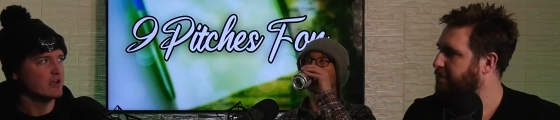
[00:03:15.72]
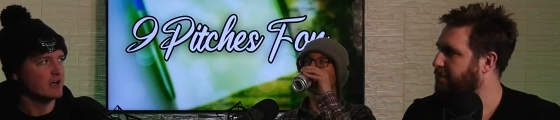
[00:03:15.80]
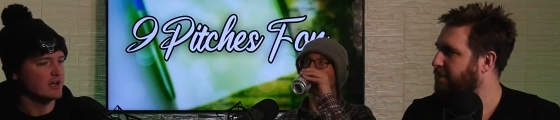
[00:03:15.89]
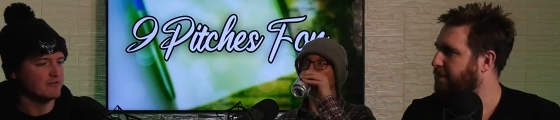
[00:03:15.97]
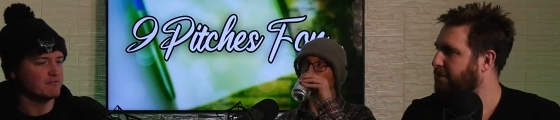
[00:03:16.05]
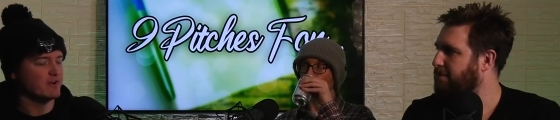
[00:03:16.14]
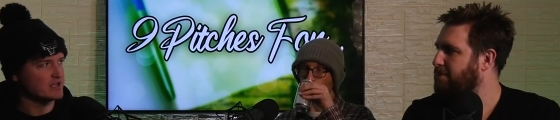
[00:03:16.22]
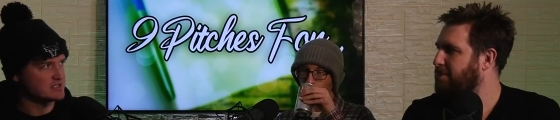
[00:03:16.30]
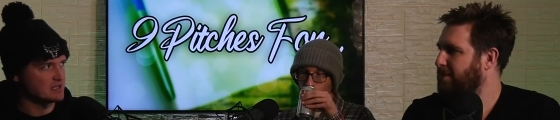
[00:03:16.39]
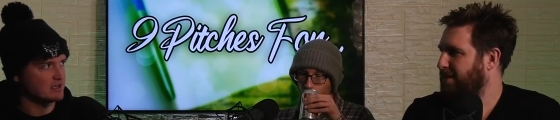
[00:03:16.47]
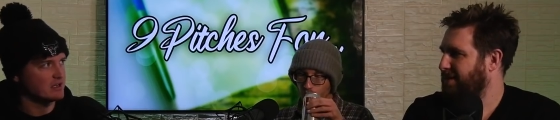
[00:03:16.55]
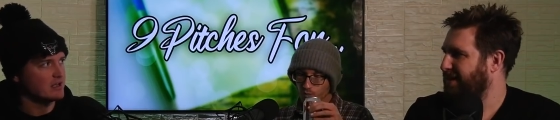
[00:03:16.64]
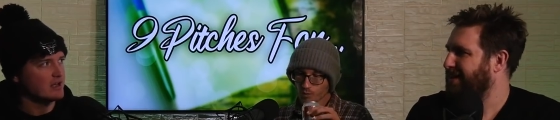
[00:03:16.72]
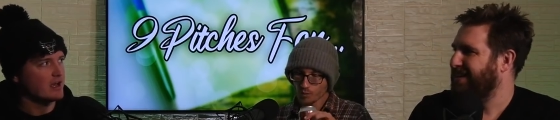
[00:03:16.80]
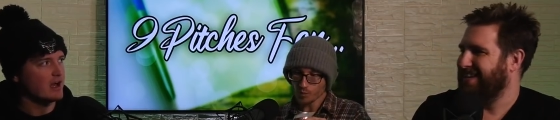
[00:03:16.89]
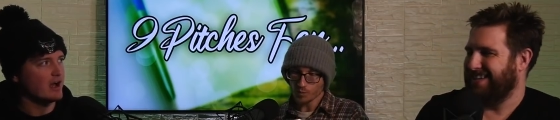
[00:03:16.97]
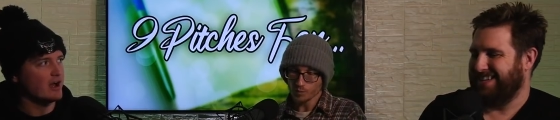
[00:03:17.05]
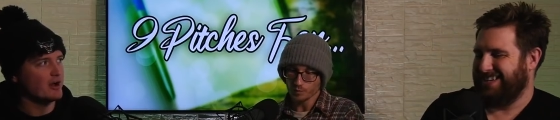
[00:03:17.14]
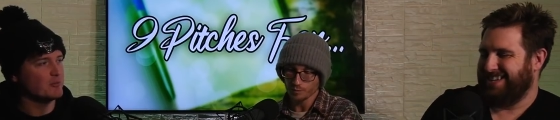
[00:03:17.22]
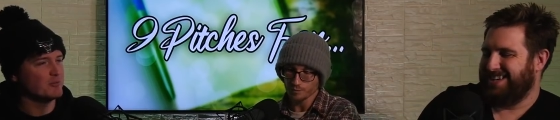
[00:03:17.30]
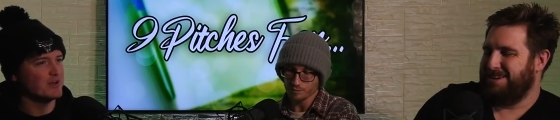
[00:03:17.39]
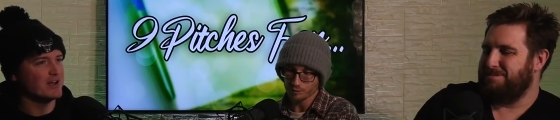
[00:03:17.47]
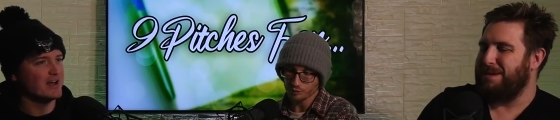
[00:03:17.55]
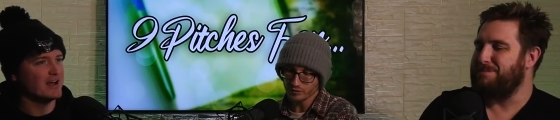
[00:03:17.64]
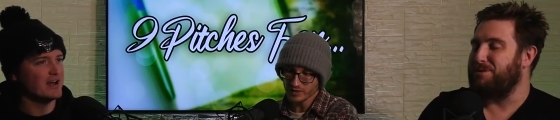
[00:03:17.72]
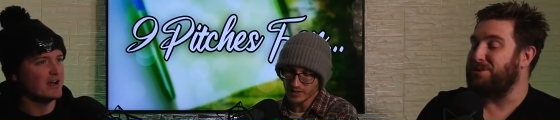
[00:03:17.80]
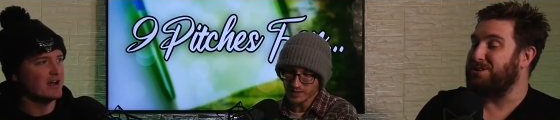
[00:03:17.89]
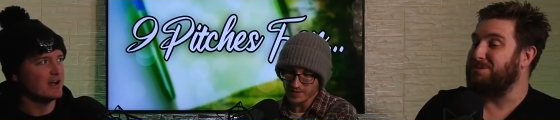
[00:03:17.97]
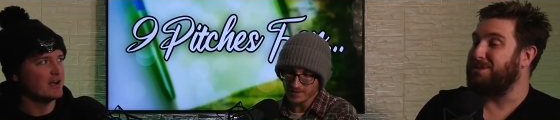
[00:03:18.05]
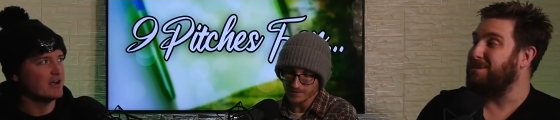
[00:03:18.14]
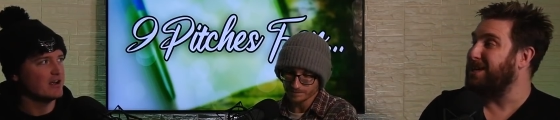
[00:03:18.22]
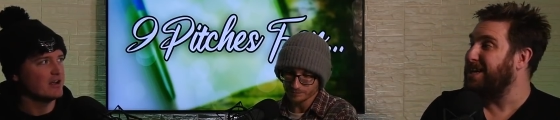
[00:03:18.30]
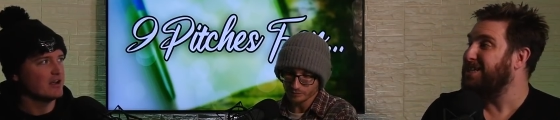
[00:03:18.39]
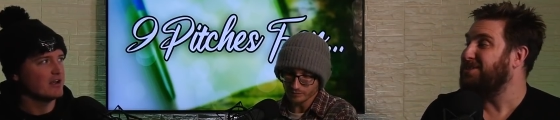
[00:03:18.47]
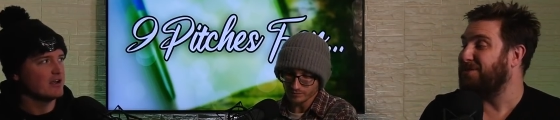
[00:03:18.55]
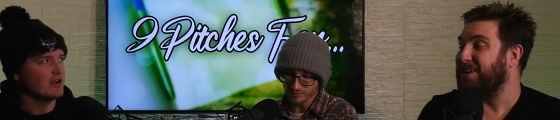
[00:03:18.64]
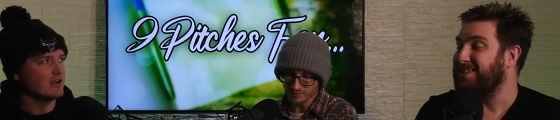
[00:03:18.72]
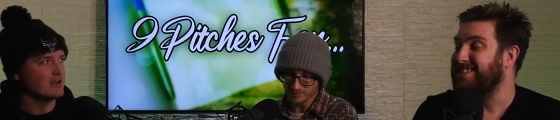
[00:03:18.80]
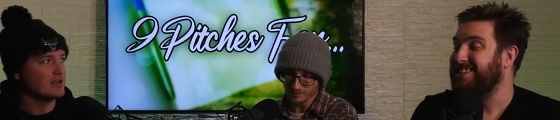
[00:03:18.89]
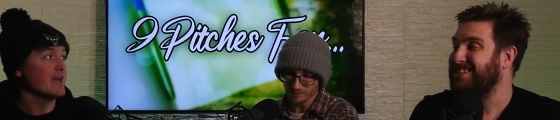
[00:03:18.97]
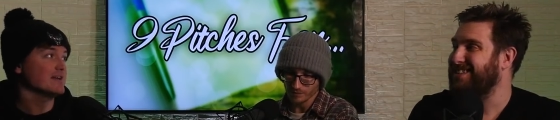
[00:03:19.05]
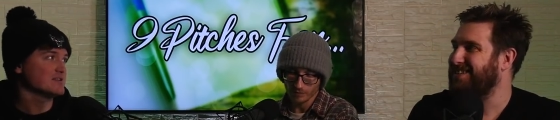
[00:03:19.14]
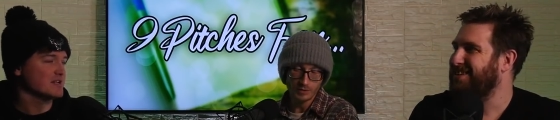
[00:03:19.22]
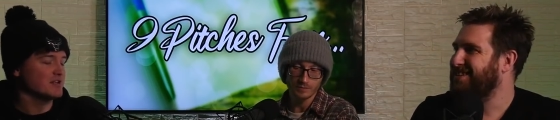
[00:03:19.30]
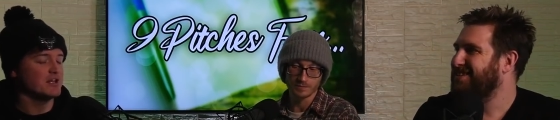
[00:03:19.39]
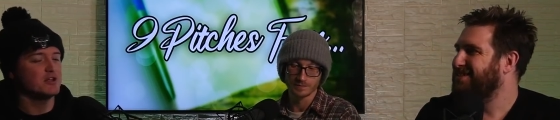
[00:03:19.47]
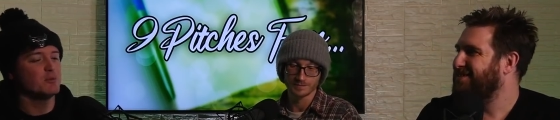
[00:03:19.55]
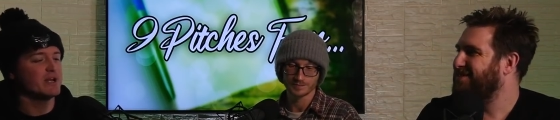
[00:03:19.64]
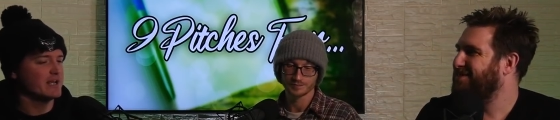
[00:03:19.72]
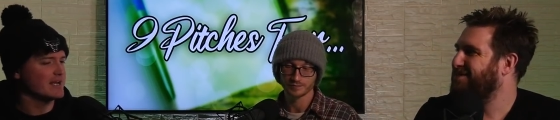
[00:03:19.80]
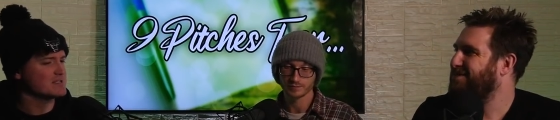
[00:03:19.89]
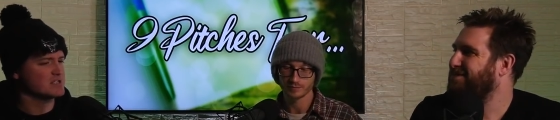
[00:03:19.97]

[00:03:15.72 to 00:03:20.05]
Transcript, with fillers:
Speaker 1: and fighting.
Speaker 2: Big Brother sometimes is fighting.
Speaker 1: Yes, and then the winner gets a